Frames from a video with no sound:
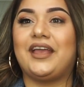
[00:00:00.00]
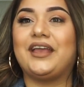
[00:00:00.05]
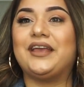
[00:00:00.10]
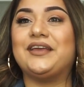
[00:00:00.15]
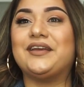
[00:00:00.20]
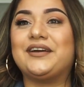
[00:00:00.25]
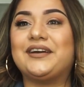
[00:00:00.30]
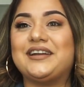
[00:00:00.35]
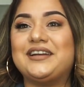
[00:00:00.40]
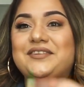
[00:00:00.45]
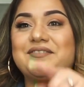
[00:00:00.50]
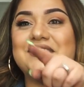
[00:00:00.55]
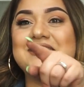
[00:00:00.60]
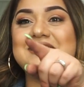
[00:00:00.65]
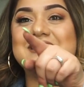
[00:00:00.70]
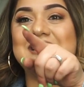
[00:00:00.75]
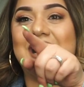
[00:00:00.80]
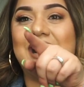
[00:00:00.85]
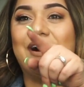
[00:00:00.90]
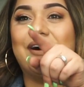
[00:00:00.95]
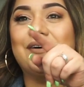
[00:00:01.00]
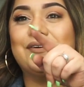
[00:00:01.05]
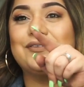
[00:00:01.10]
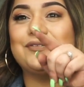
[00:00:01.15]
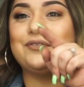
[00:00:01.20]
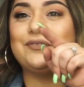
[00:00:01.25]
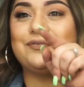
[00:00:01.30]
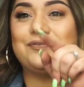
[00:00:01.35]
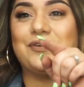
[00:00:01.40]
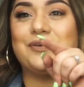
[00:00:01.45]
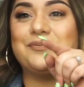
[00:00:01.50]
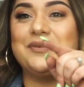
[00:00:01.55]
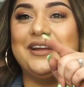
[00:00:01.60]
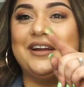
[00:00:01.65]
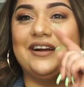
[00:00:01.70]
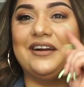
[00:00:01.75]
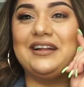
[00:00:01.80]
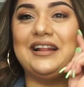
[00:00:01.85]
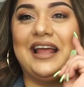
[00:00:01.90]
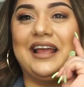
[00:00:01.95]
You could even tell from
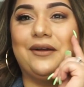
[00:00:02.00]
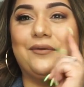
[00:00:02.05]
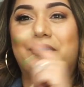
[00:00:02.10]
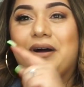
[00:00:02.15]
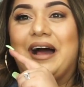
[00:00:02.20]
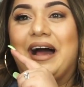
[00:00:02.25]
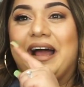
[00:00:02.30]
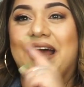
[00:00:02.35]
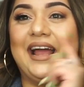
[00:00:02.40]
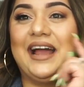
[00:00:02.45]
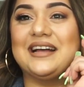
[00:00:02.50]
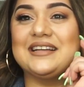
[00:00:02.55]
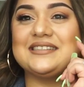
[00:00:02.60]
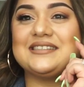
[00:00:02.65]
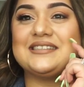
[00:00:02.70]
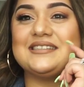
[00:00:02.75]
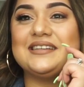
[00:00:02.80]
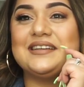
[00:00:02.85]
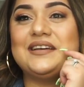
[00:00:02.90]
here, like, what eye has...